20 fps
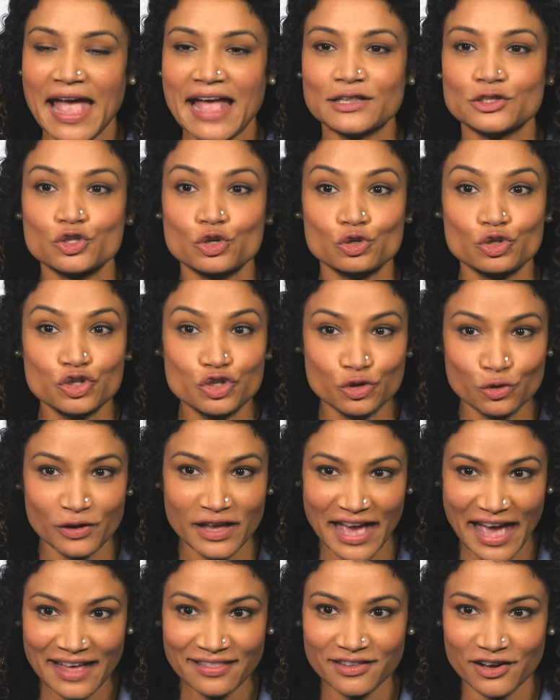And so,
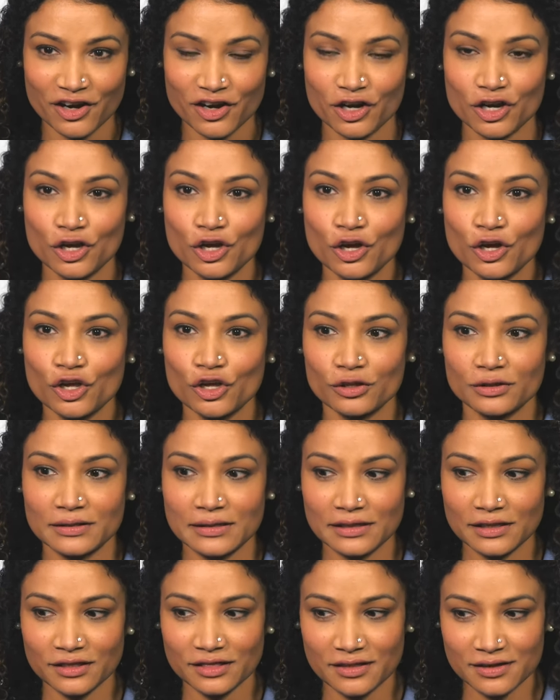together,
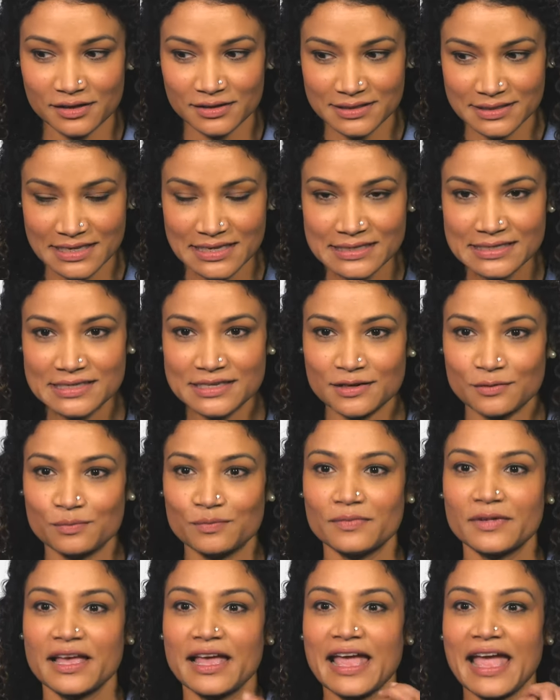the
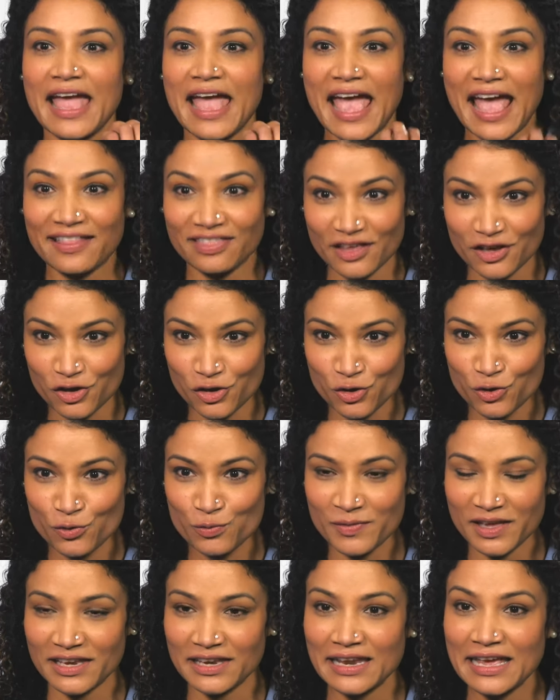system and the
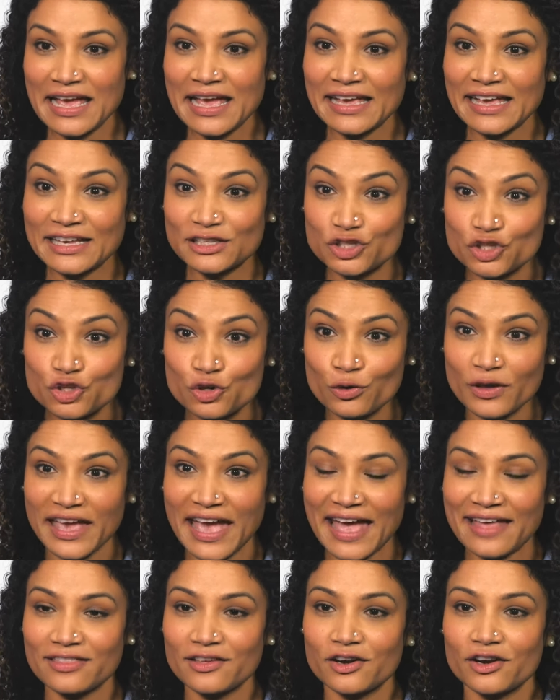human can
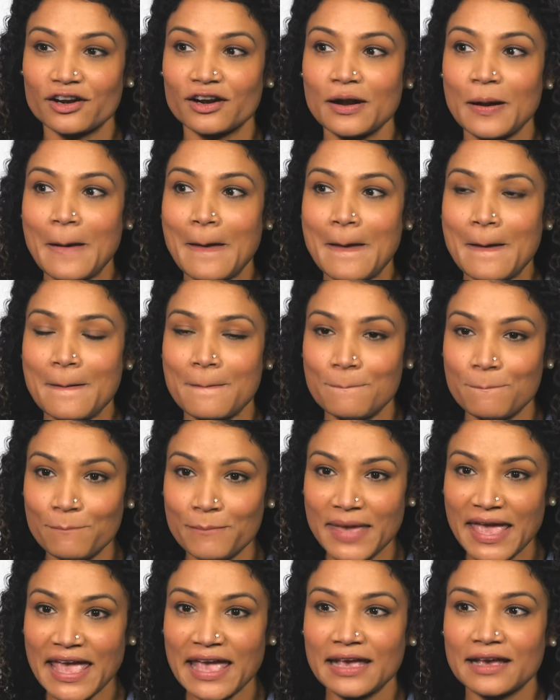together
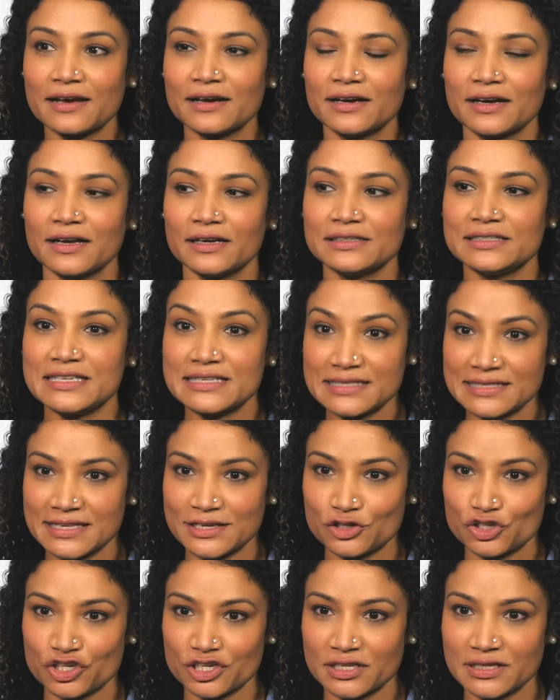make
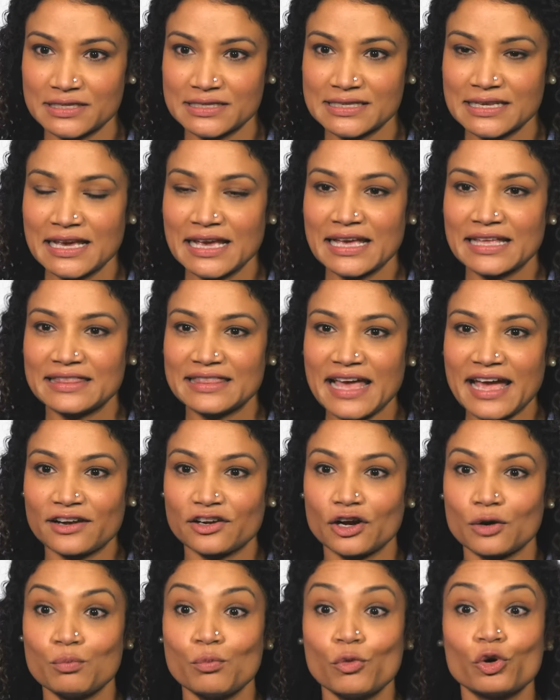decisions
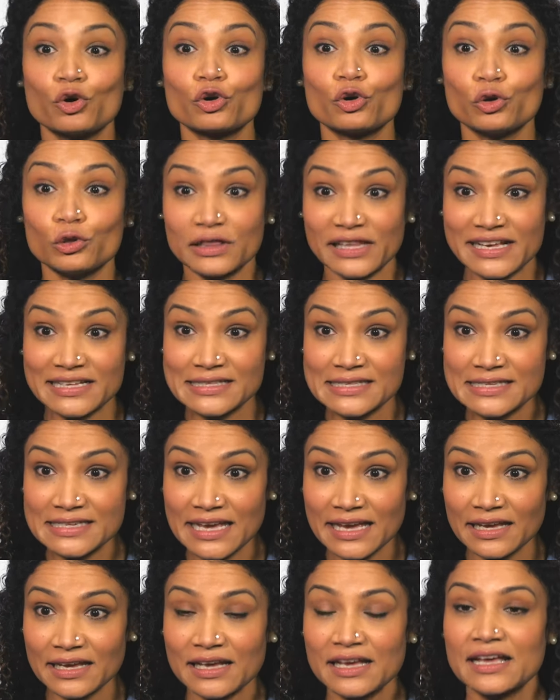that are more
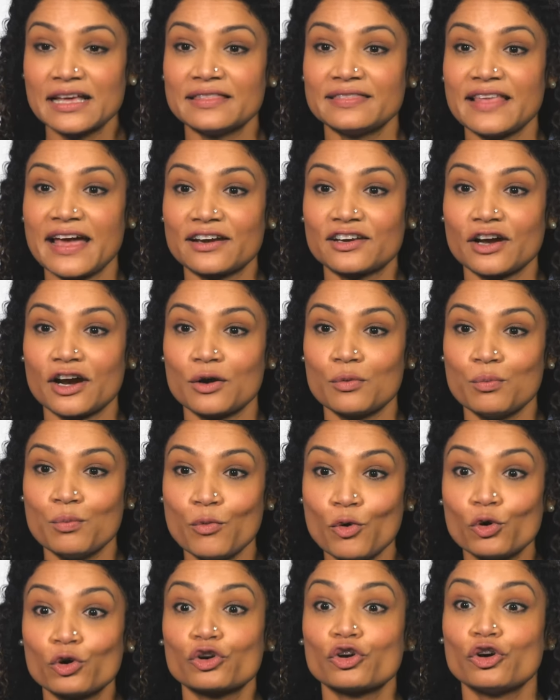holistic, that are
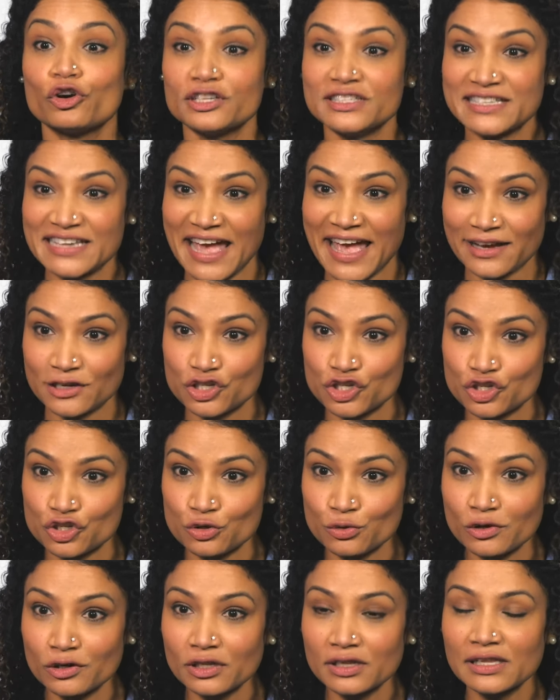more
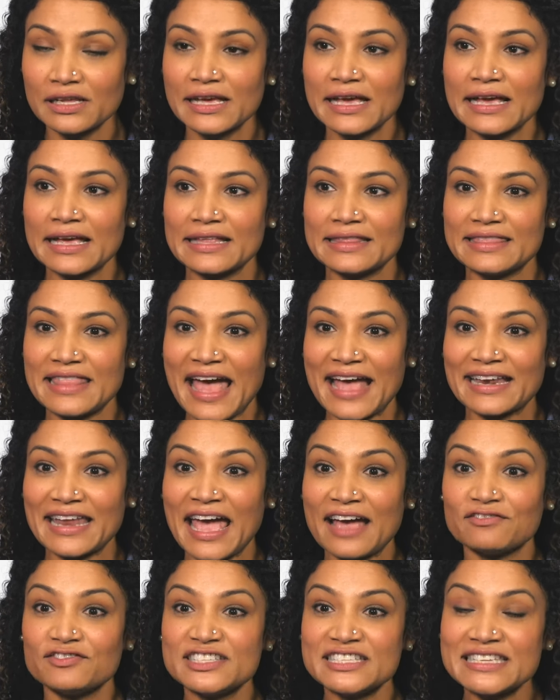contextual, that
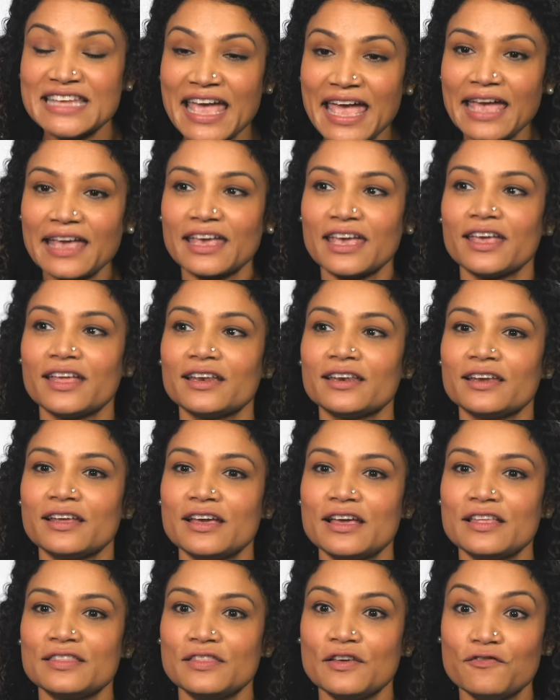have taken
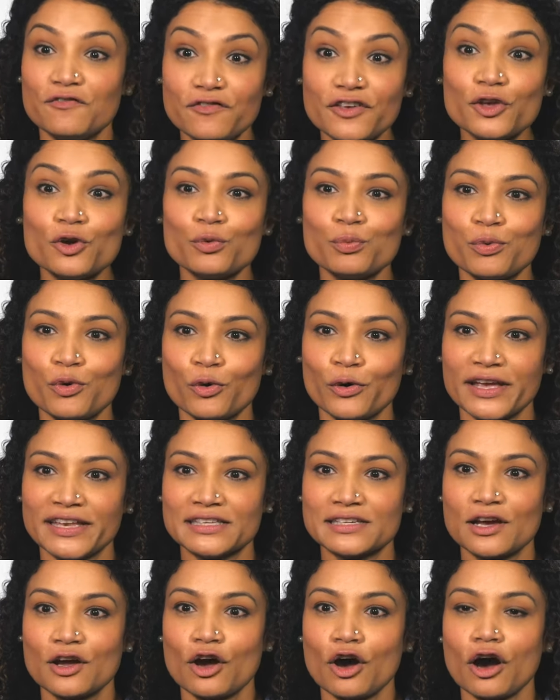the
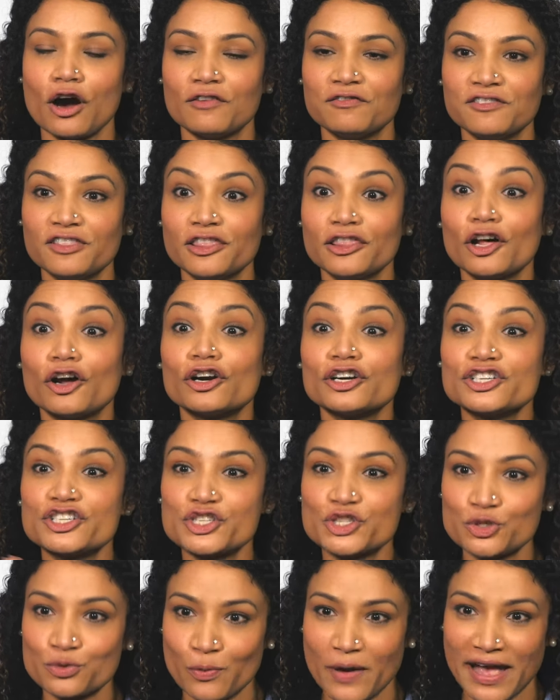viewpoint of large
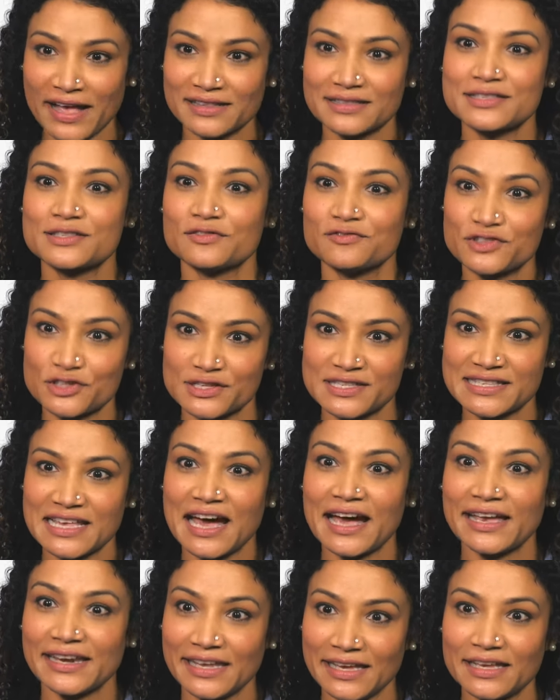swaths of
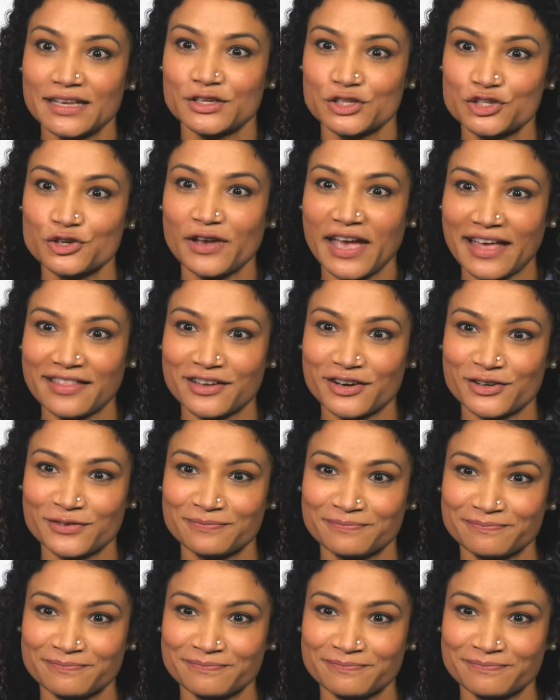society together.